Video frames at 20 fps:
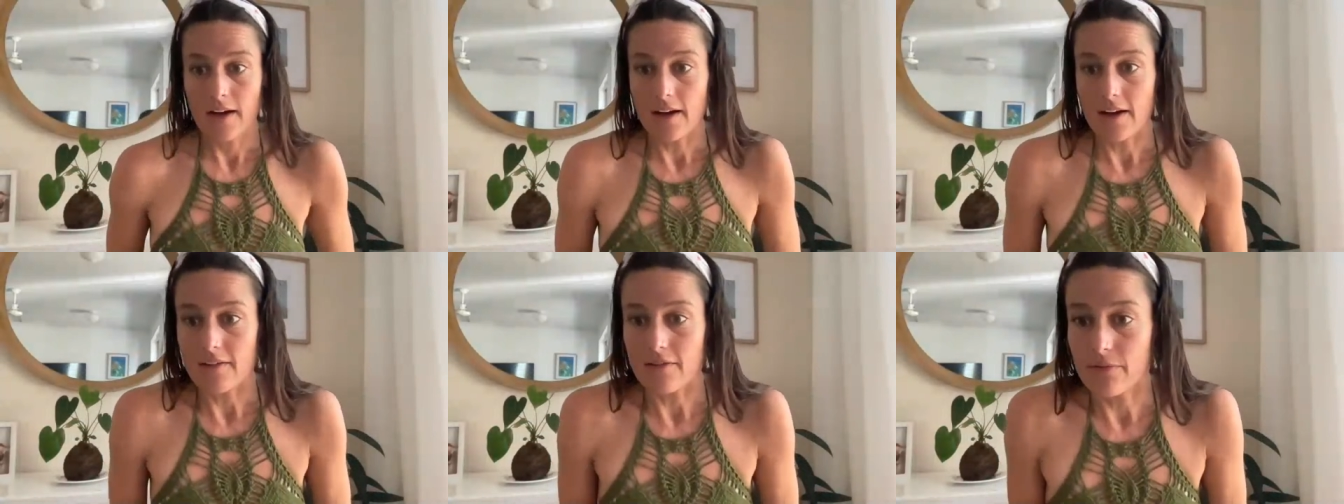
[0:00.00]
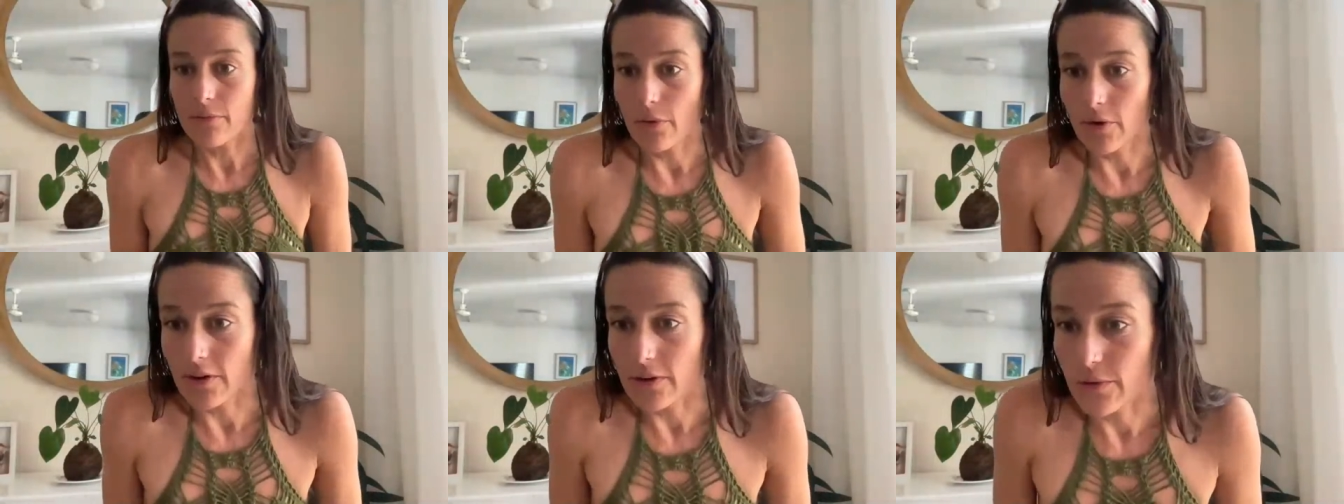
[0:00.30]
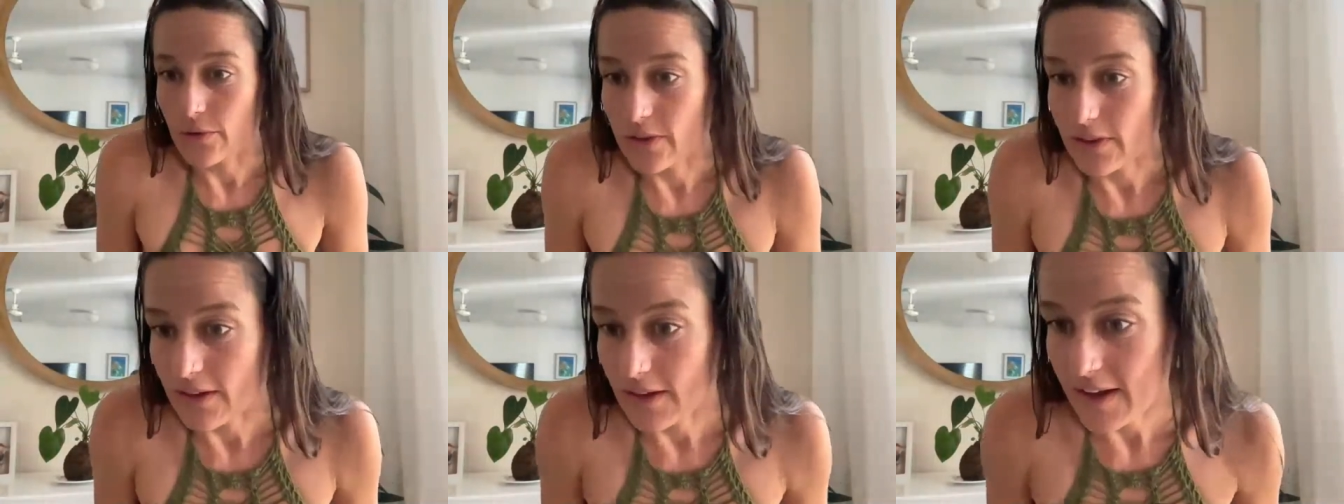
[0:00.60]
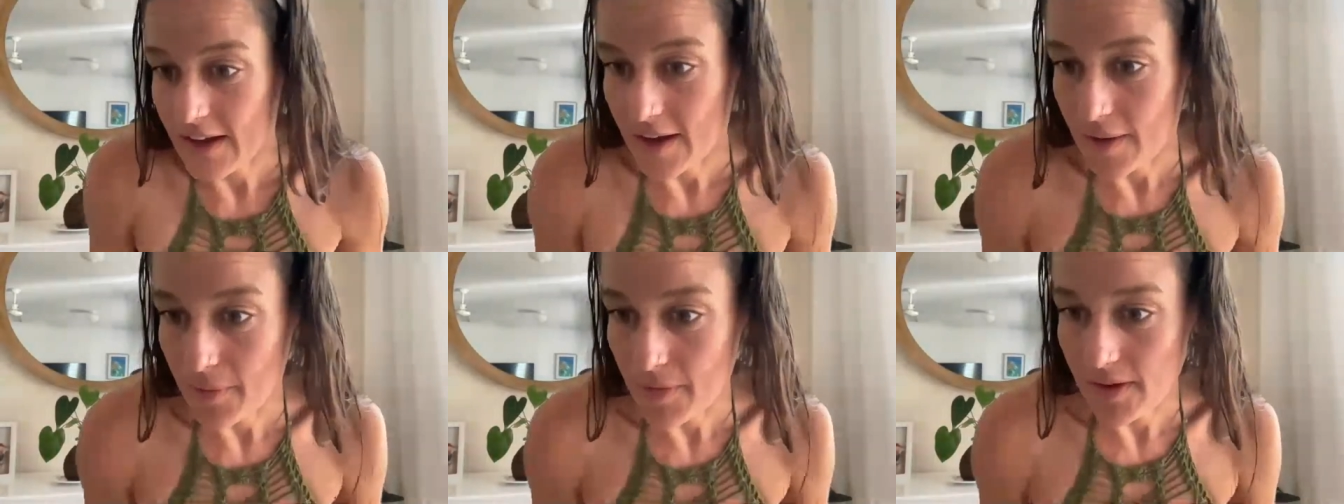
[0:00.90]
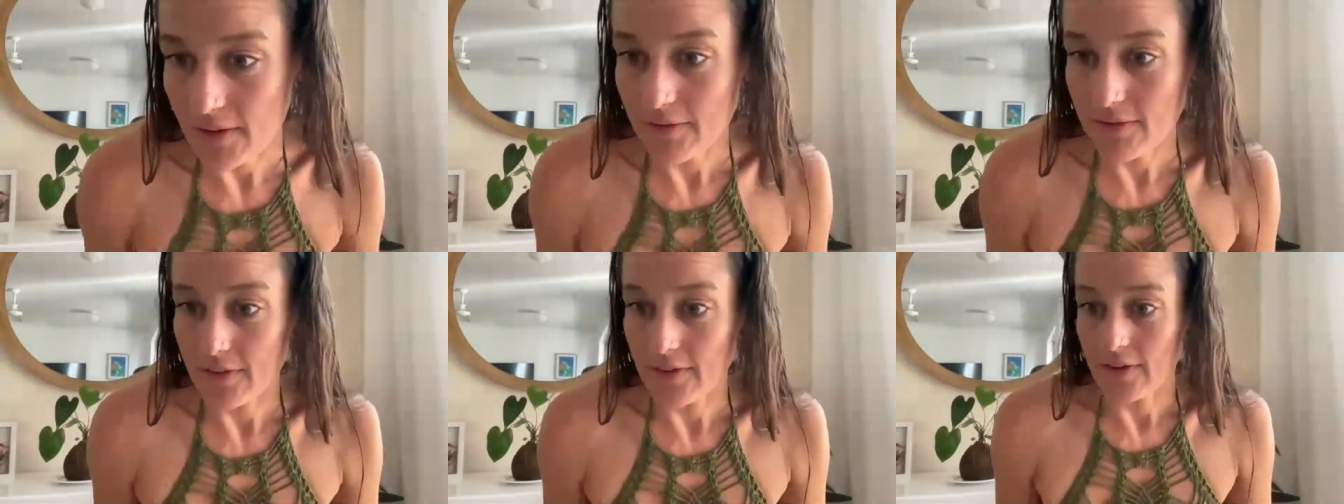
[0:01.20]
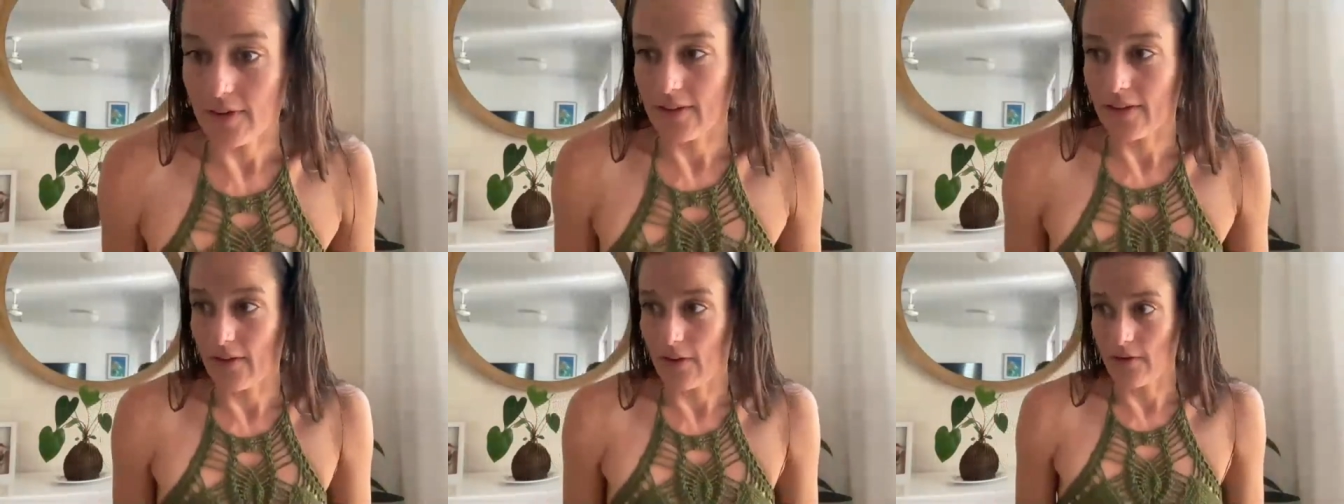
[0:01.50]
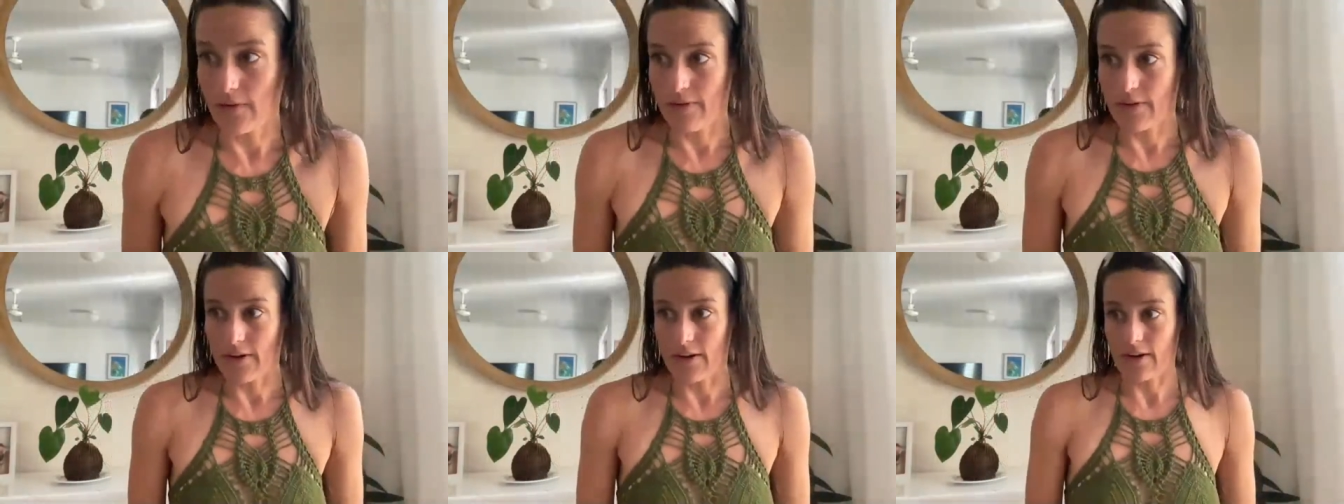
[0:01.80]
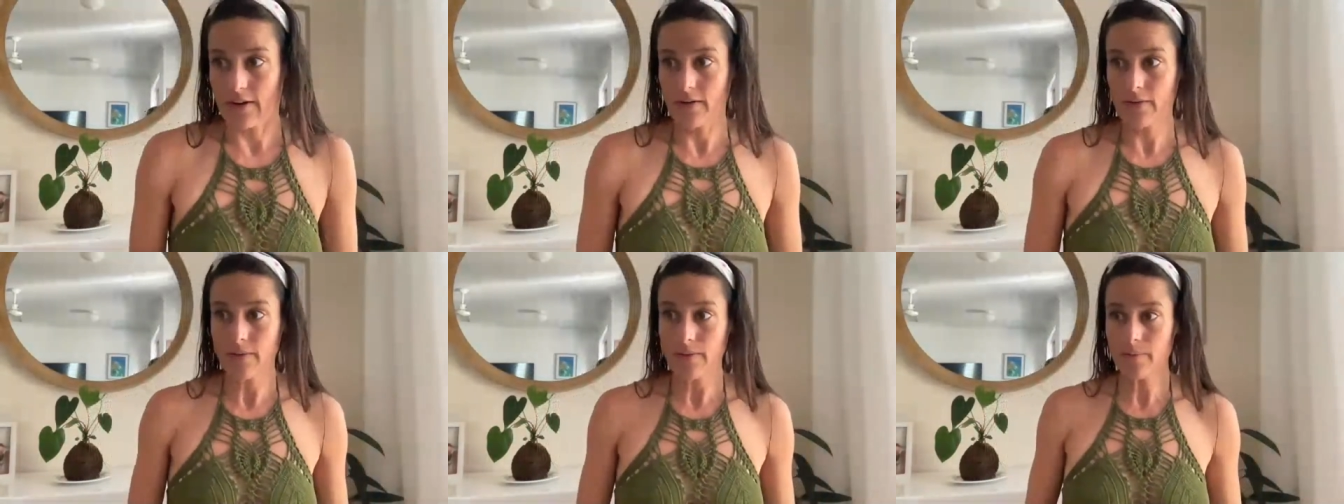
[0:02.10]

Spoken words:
I've worked with the camera for over